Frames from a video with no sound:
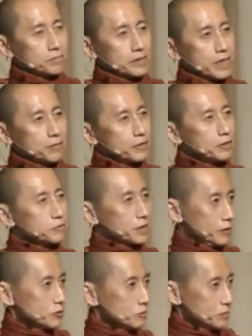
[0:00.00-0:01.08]
became very
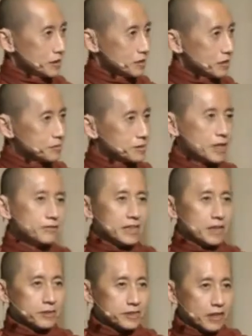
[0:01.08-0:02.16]
real to me. Because every
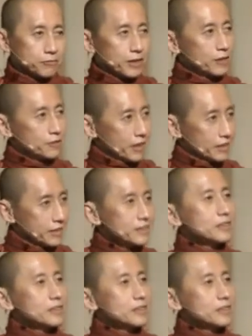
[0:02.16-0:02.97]
time I suffer, I look at it,